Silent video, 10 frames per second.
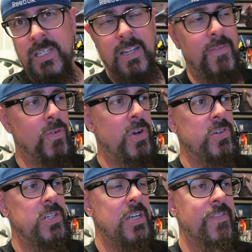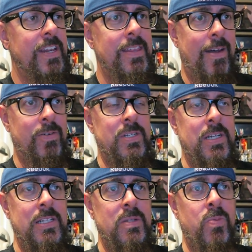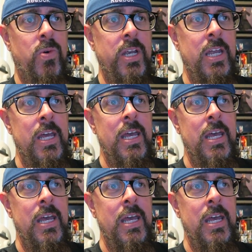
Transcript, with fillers: It's like 470,000 at this point.